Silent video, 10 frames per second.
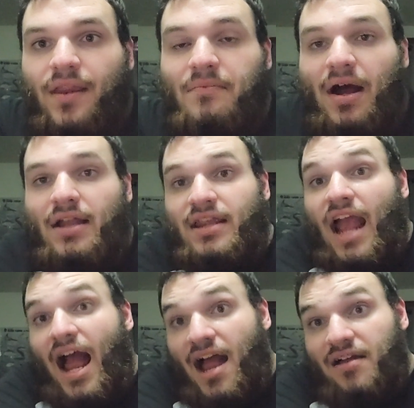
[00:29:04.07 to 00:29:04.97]
But
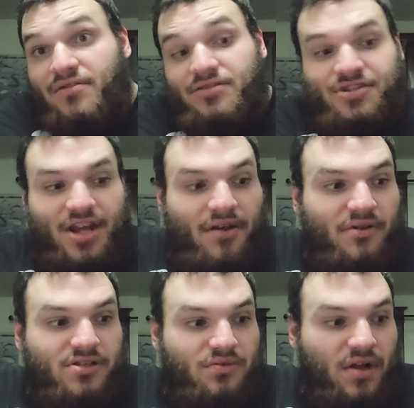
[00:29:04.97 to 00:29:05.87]
yeah,
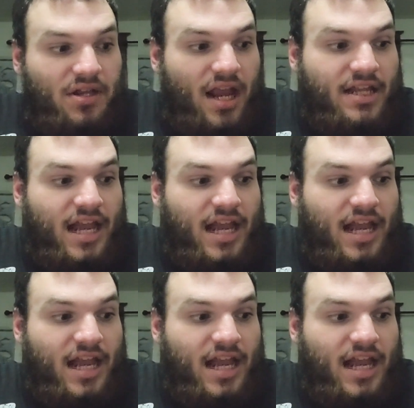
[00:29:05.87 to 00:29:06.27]
when they